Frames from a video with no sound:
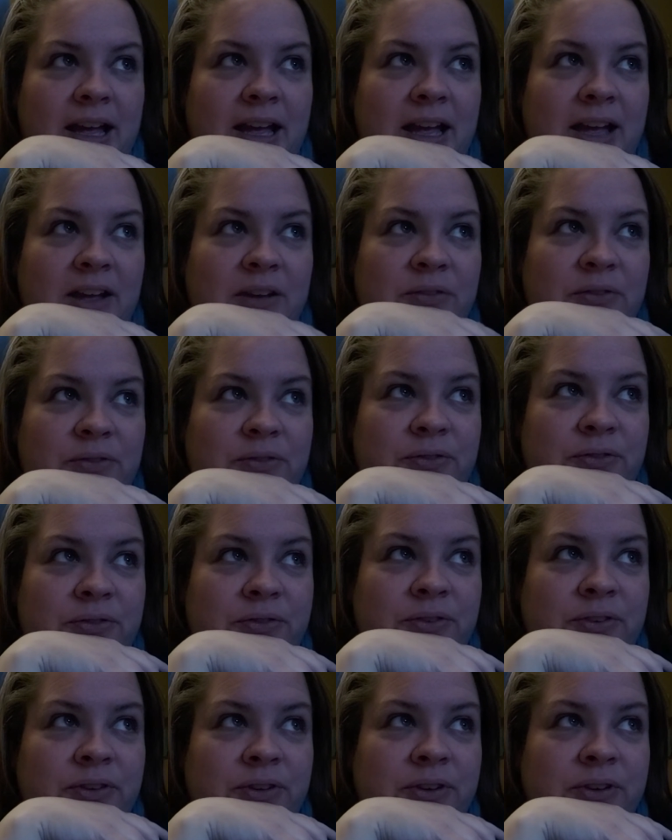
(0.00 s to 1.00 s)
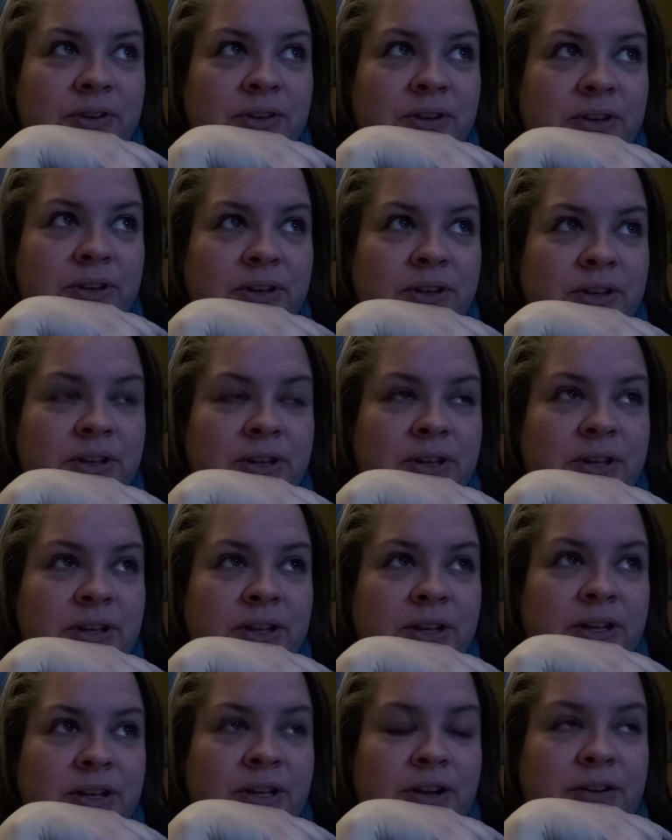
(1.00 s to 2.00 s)
if
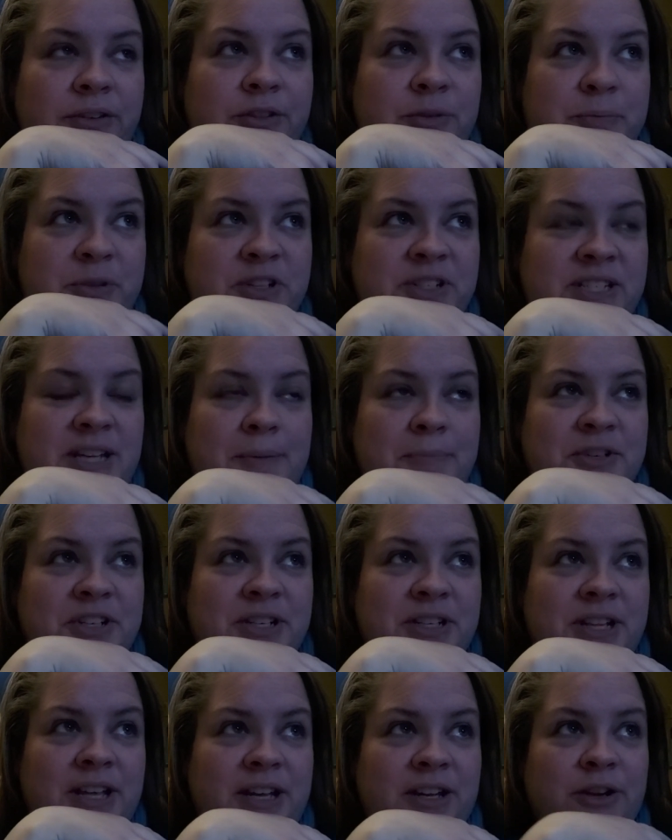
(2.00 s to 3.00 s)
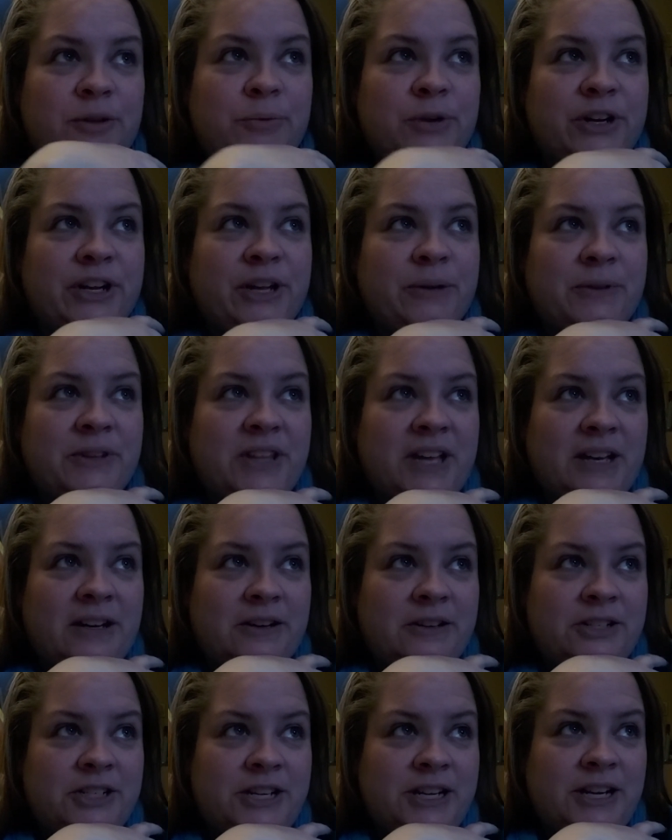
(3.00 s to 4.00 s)
you're in the perception that you're working with
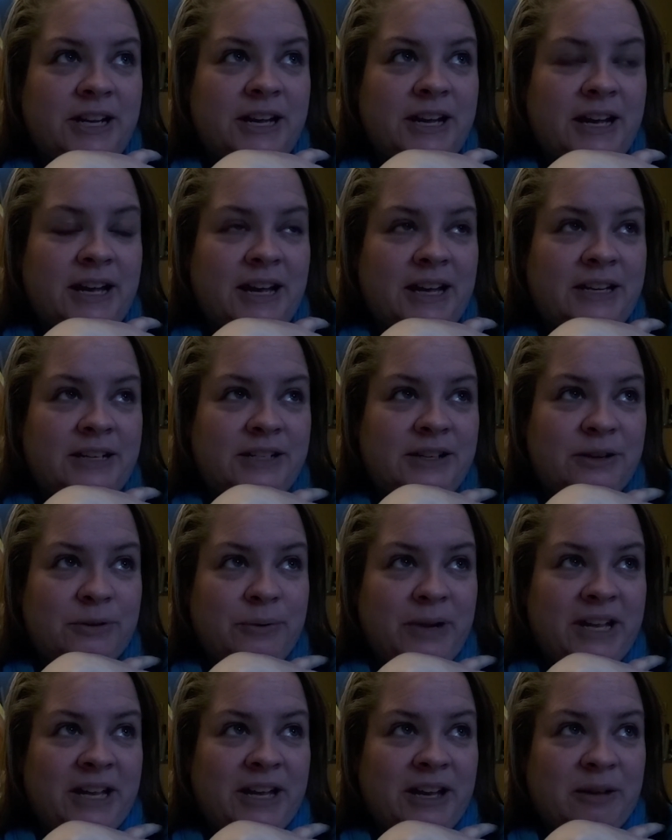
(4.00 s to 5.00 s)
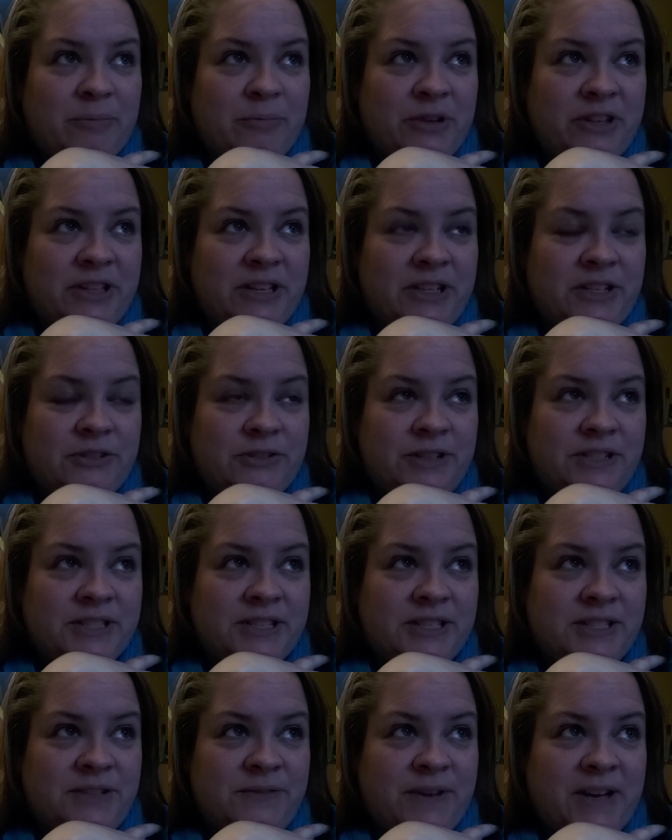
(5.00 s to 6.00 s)
energy and you're waking up with injuries
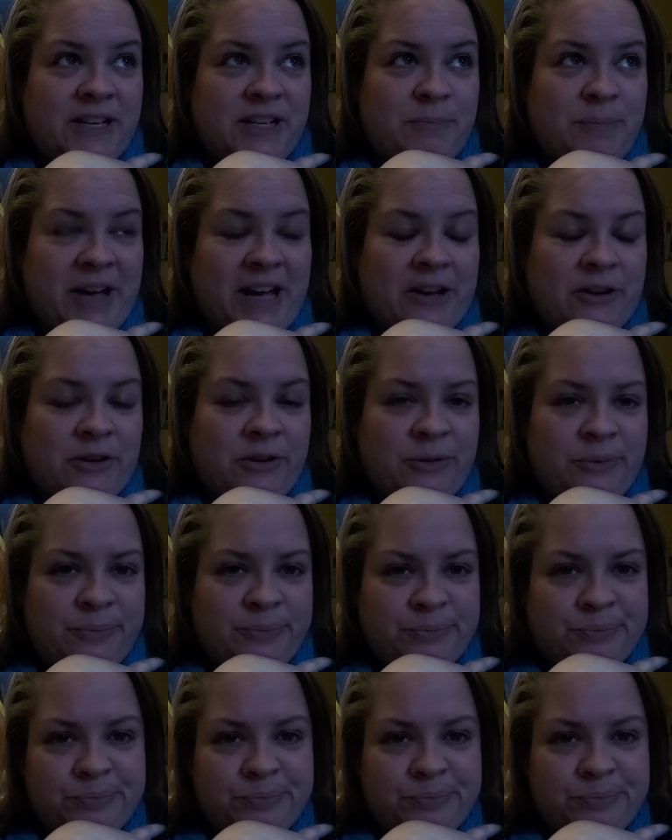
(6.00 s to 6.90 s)
because you've had to battle.